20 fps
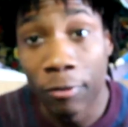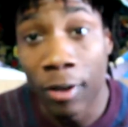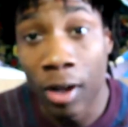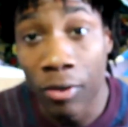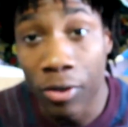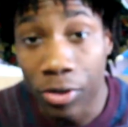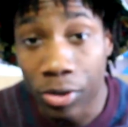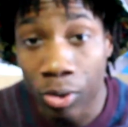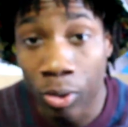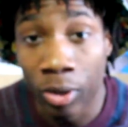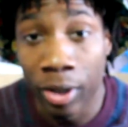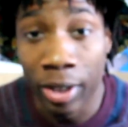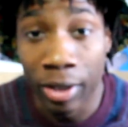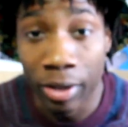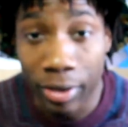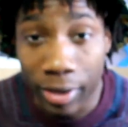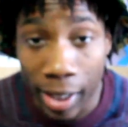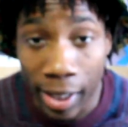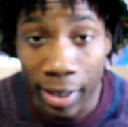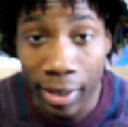the story
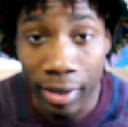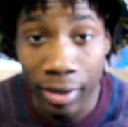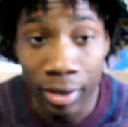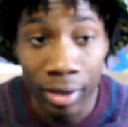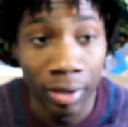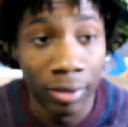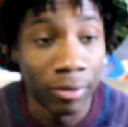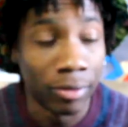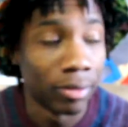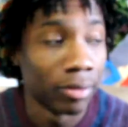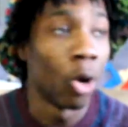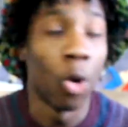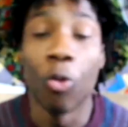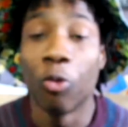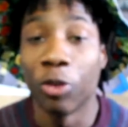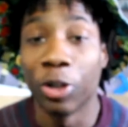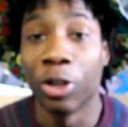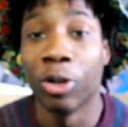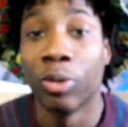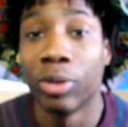entertaining enough.
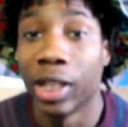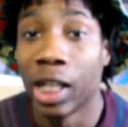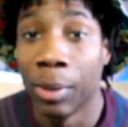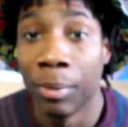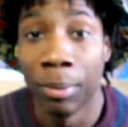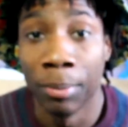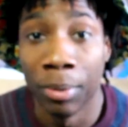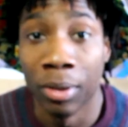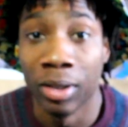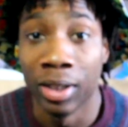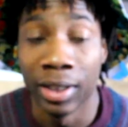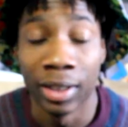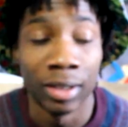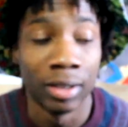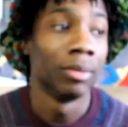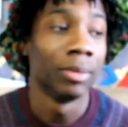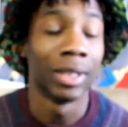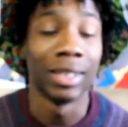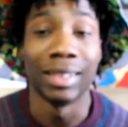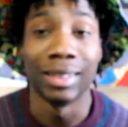Hopefully you don't think I'm a bully,
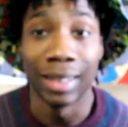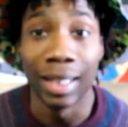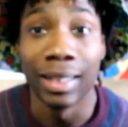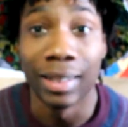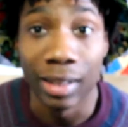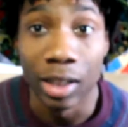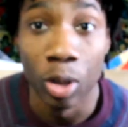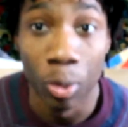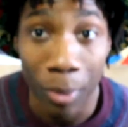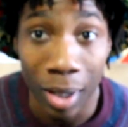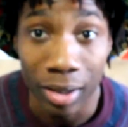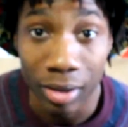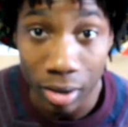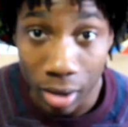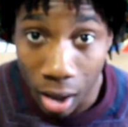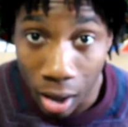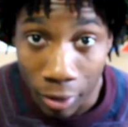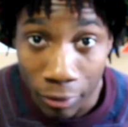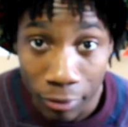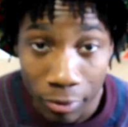because he did steal my
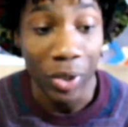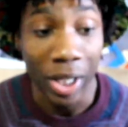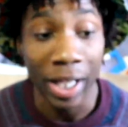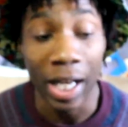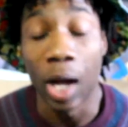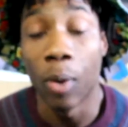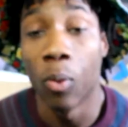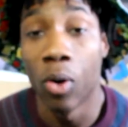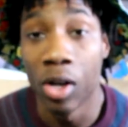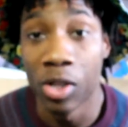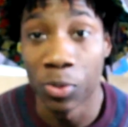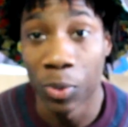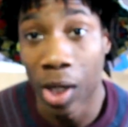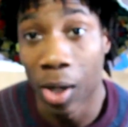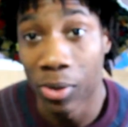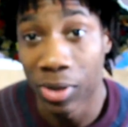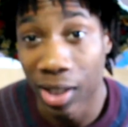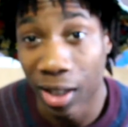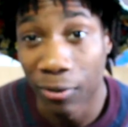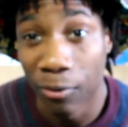stuff, and that was when I
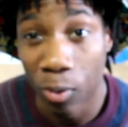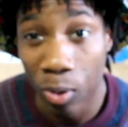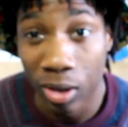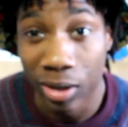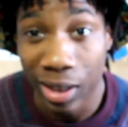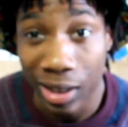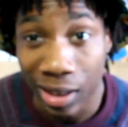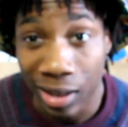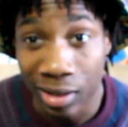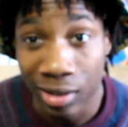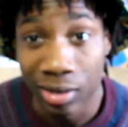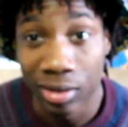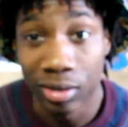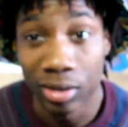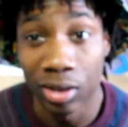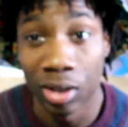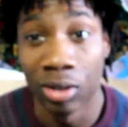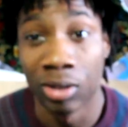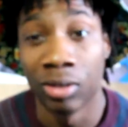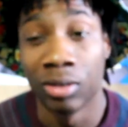was like 14.
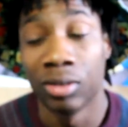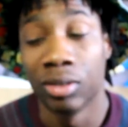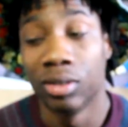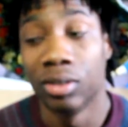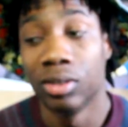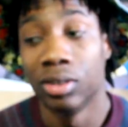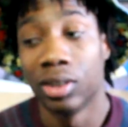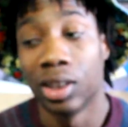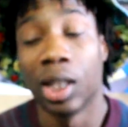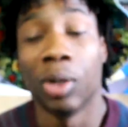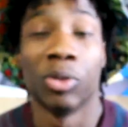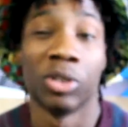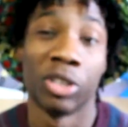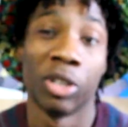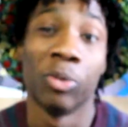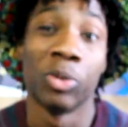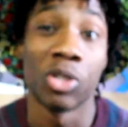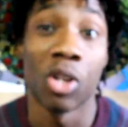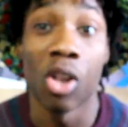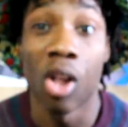So it was
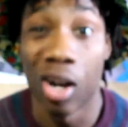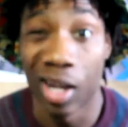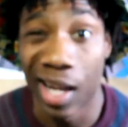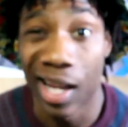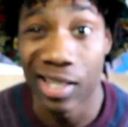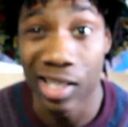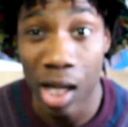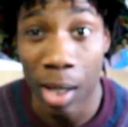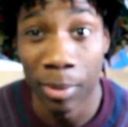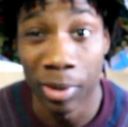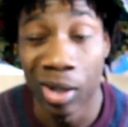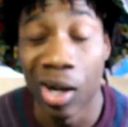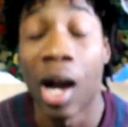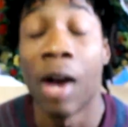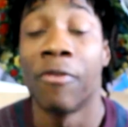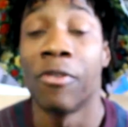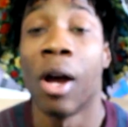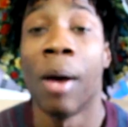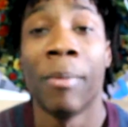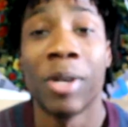a long ass time
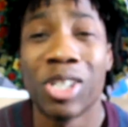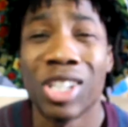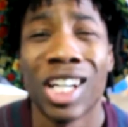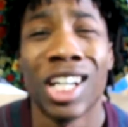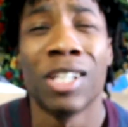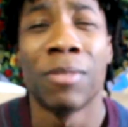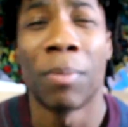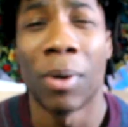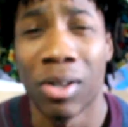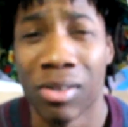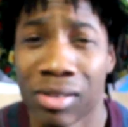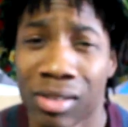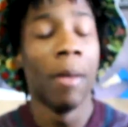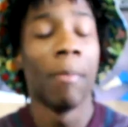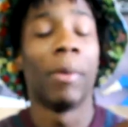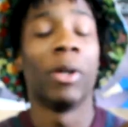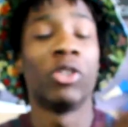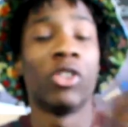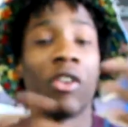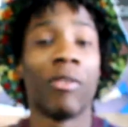ago. I'm a changed person.
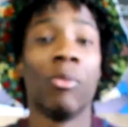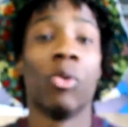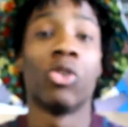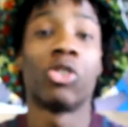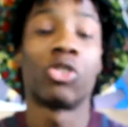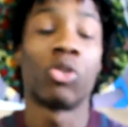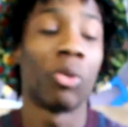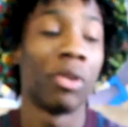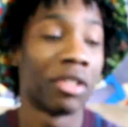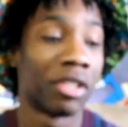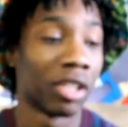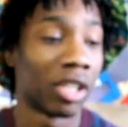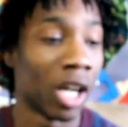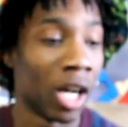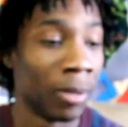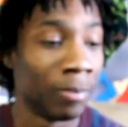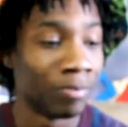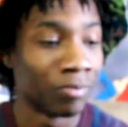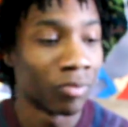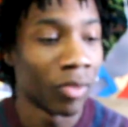I do have more stories to
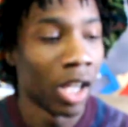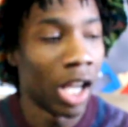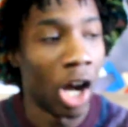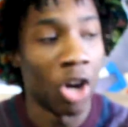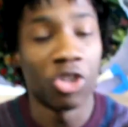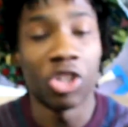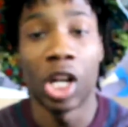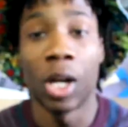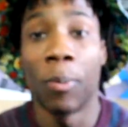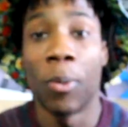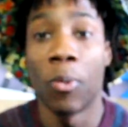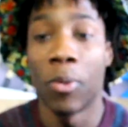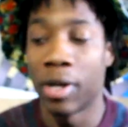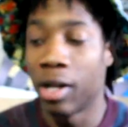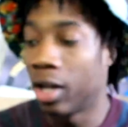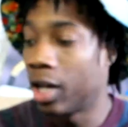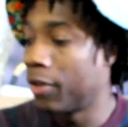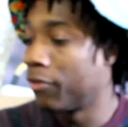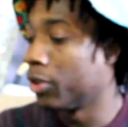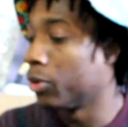come. I'll try to put one
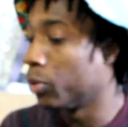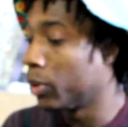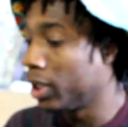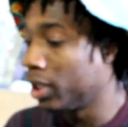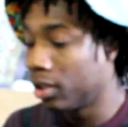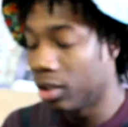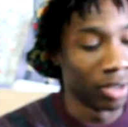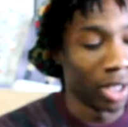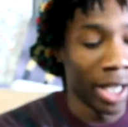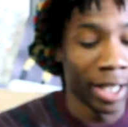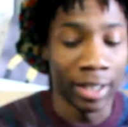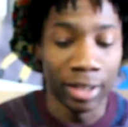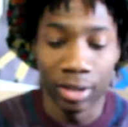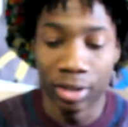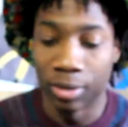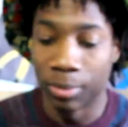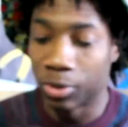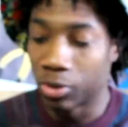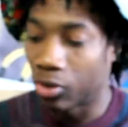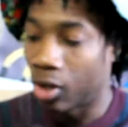out every week. Like,
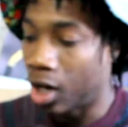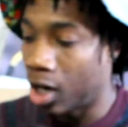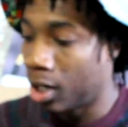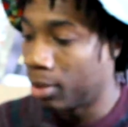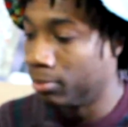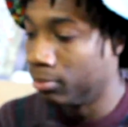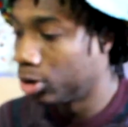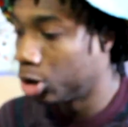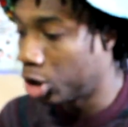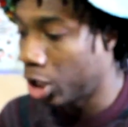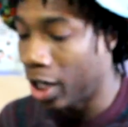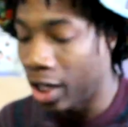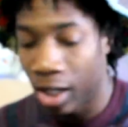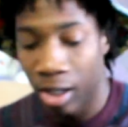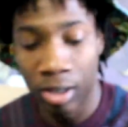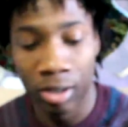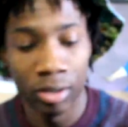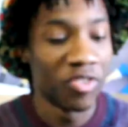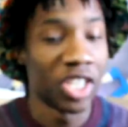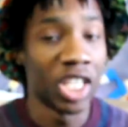subscribe,
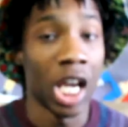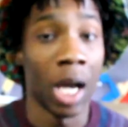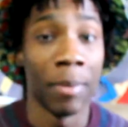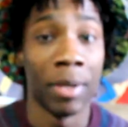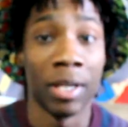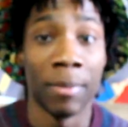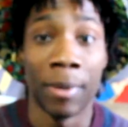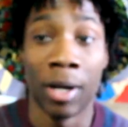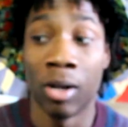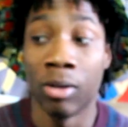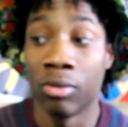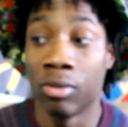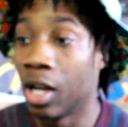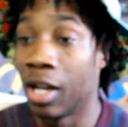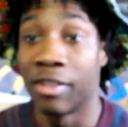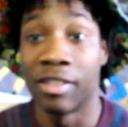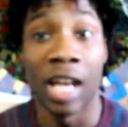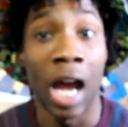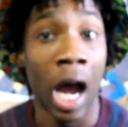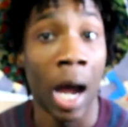share. Tell me about
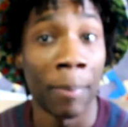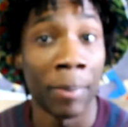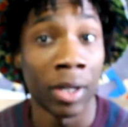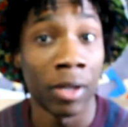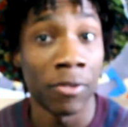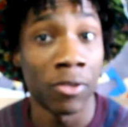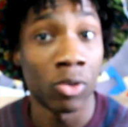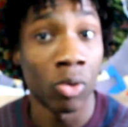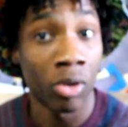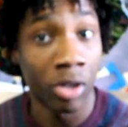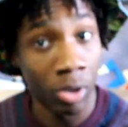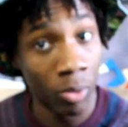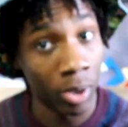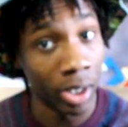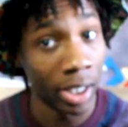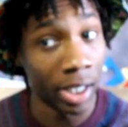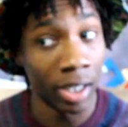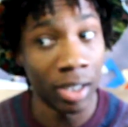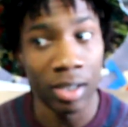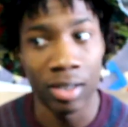a topic of story you want
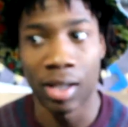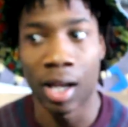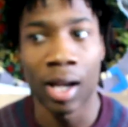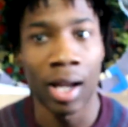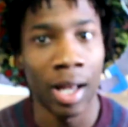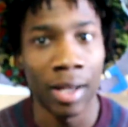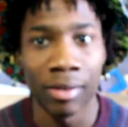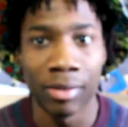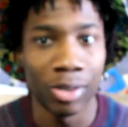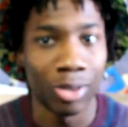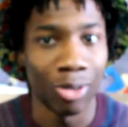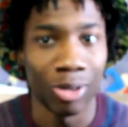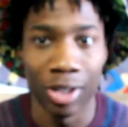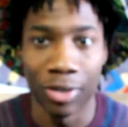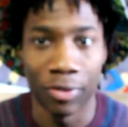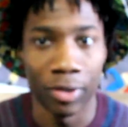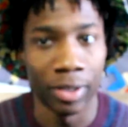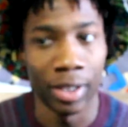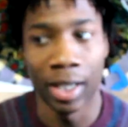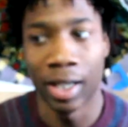to hear, because I got
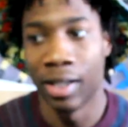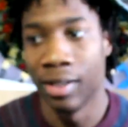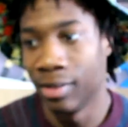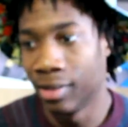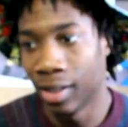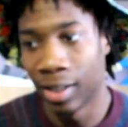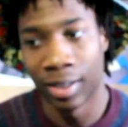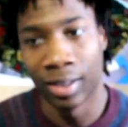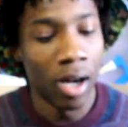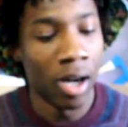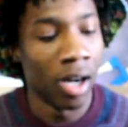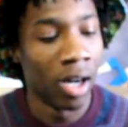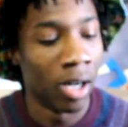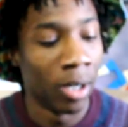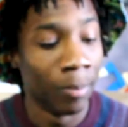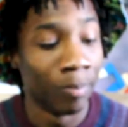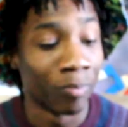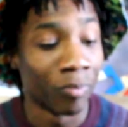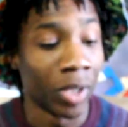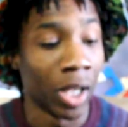stories for days. Like,
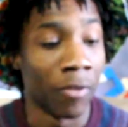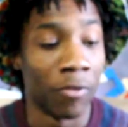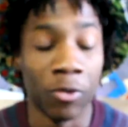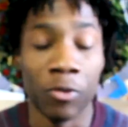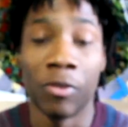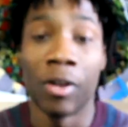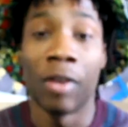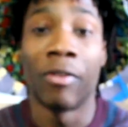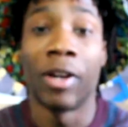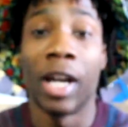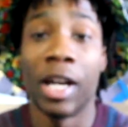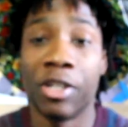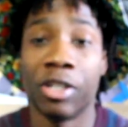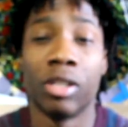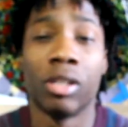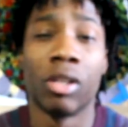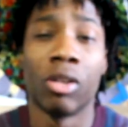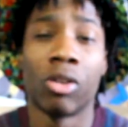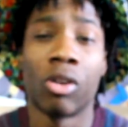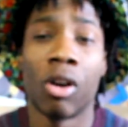if you've ever had your
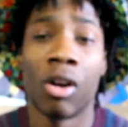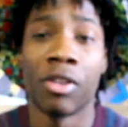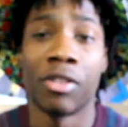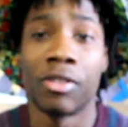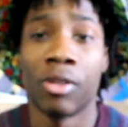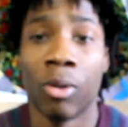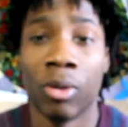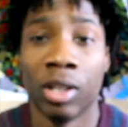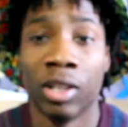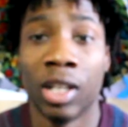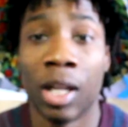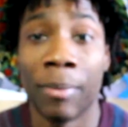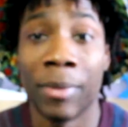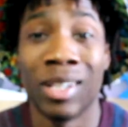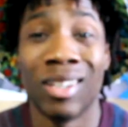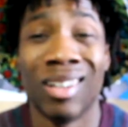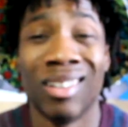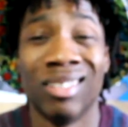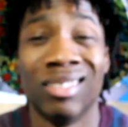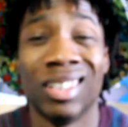Yu-Gi-Oh card stolen, let me
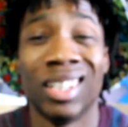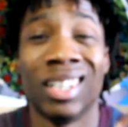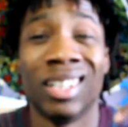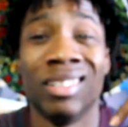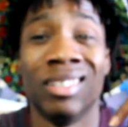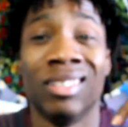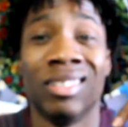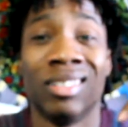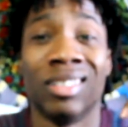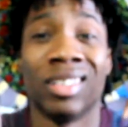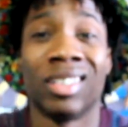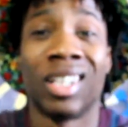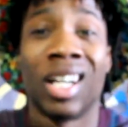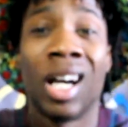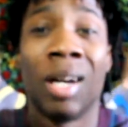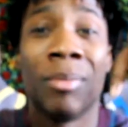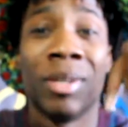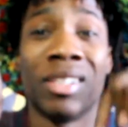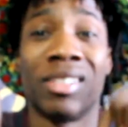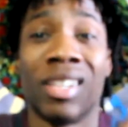know in the
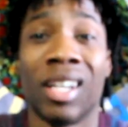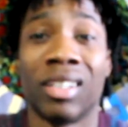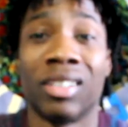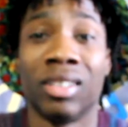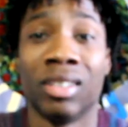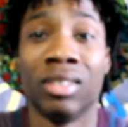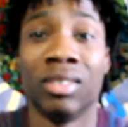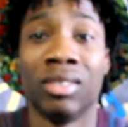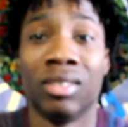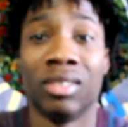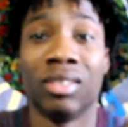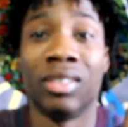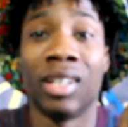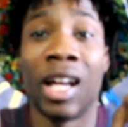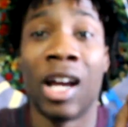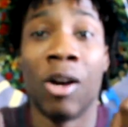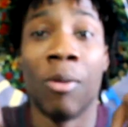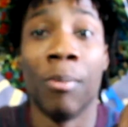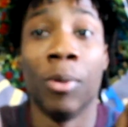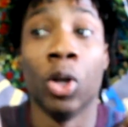comment section
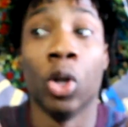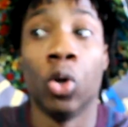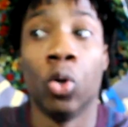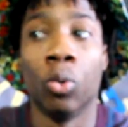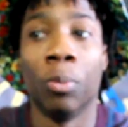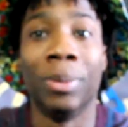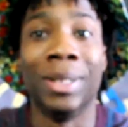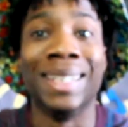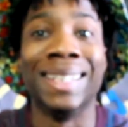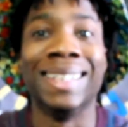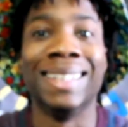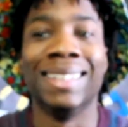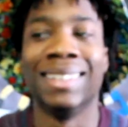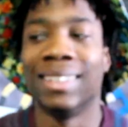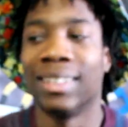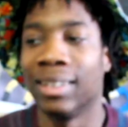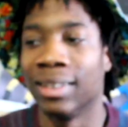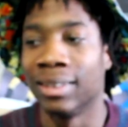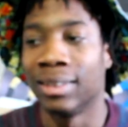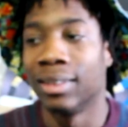down below,
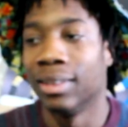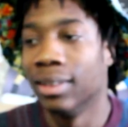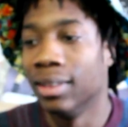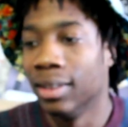please, because